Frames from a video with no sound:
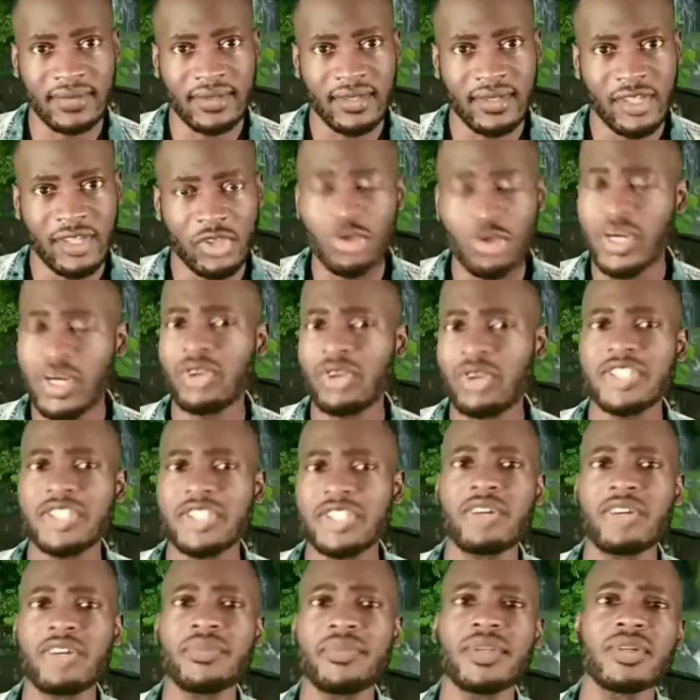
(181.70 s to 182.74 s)
You cannot
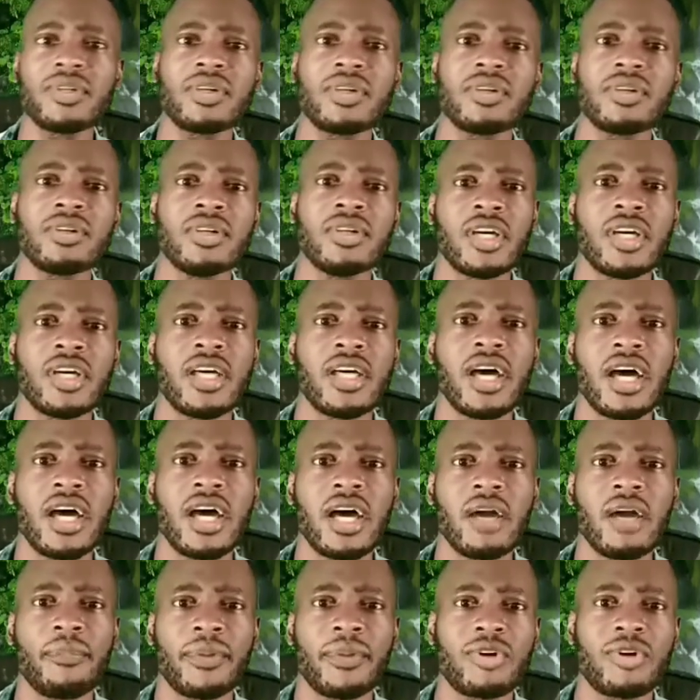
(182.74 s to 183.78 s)
tell me no,
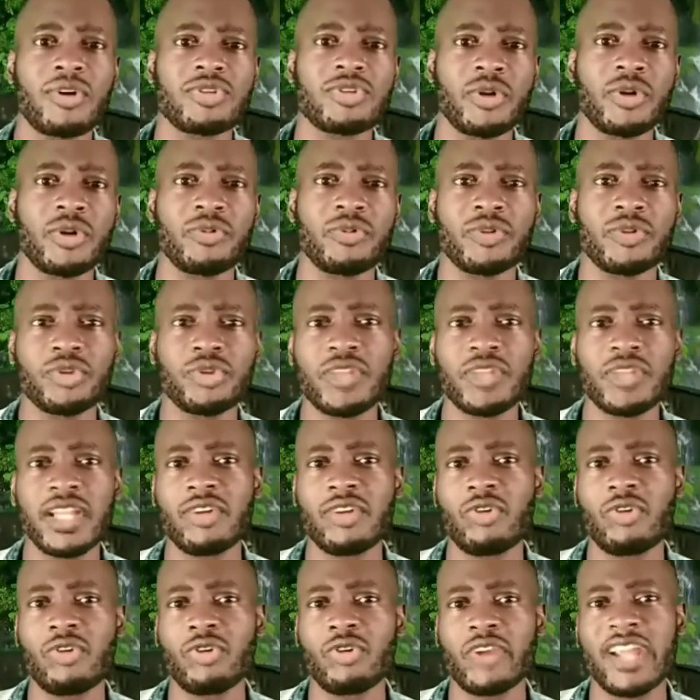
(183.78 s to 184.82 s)
because when we do that,
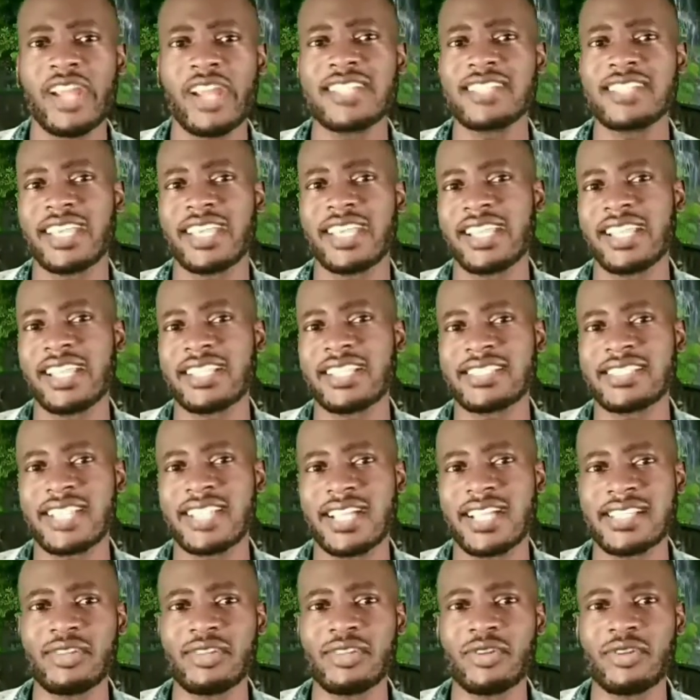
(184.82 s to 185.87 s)
they will rise against
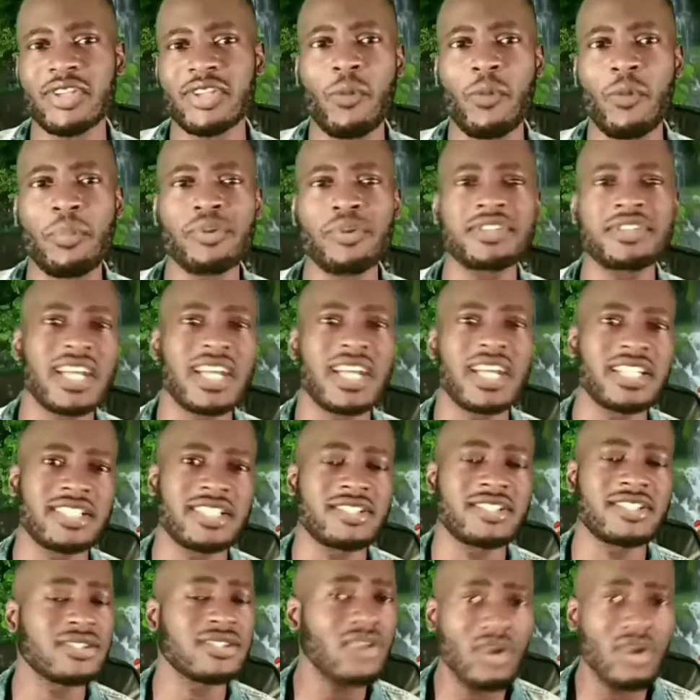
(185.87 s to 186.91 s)
us. No, they will put
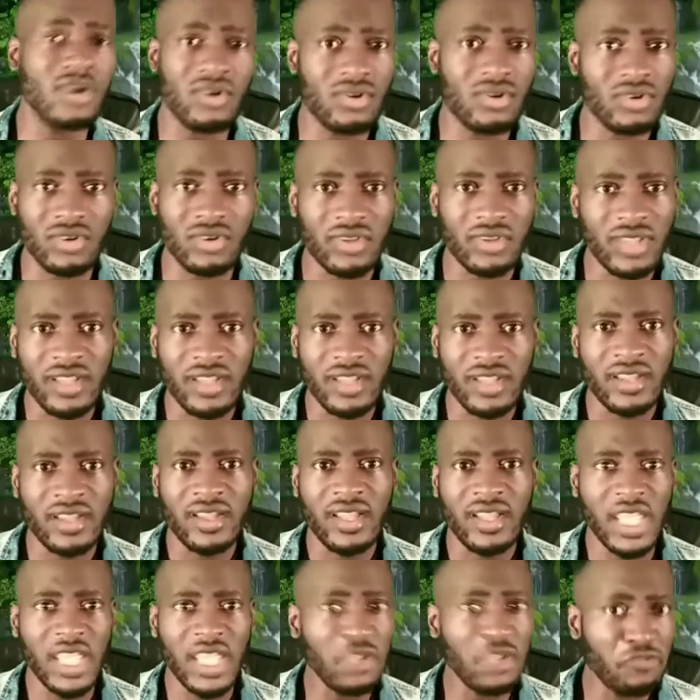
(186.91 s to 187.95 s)
sanctions. No.
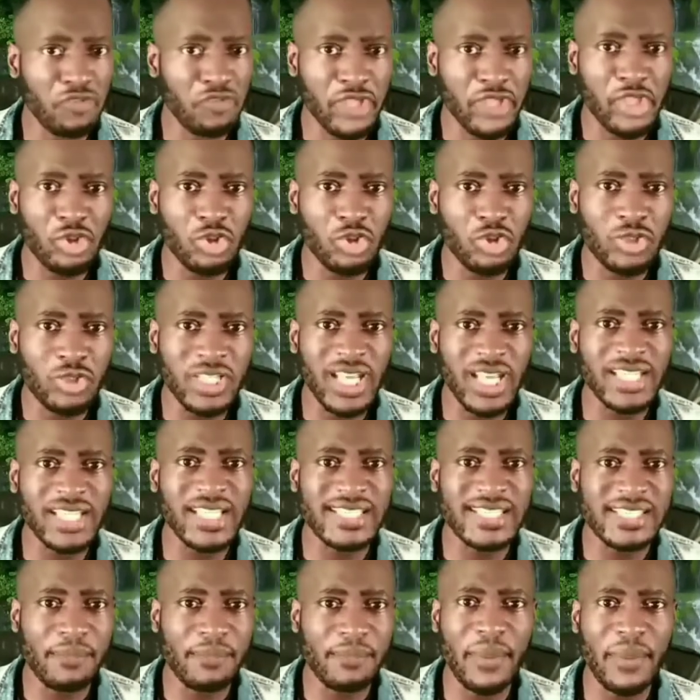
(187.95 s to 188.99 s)
If we unite
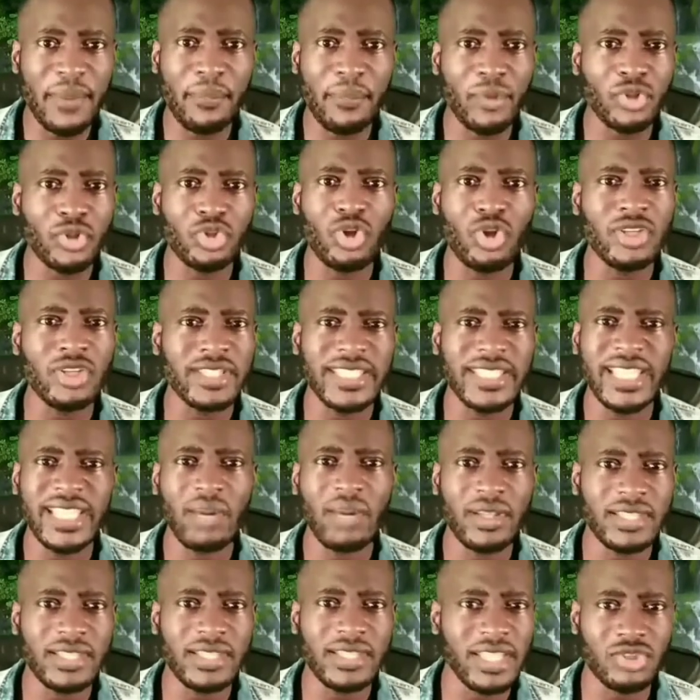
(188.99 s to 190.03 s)
as a people, don't care
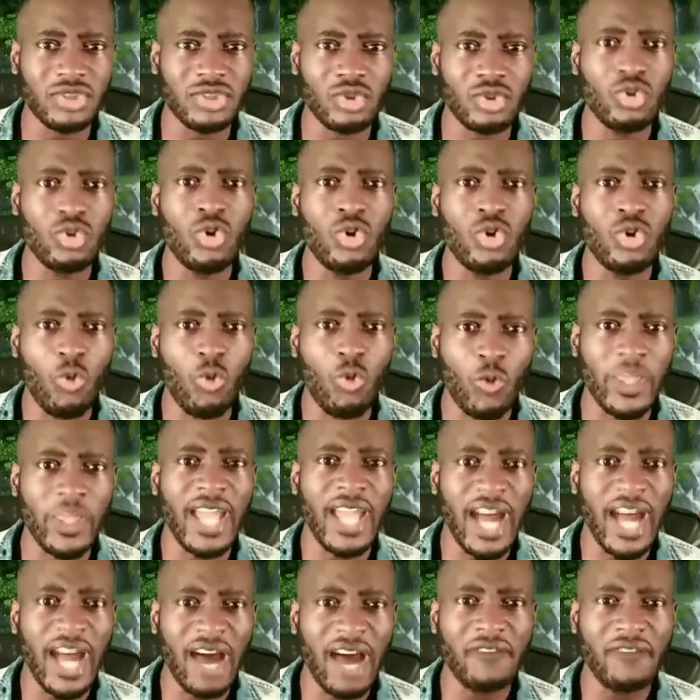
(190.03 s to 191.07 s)
what they do,
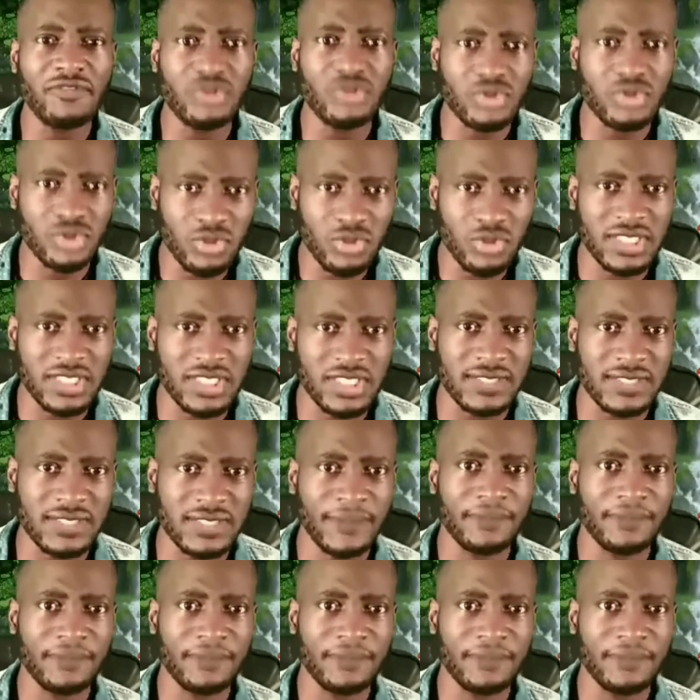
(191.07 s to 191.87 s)
we have to do this.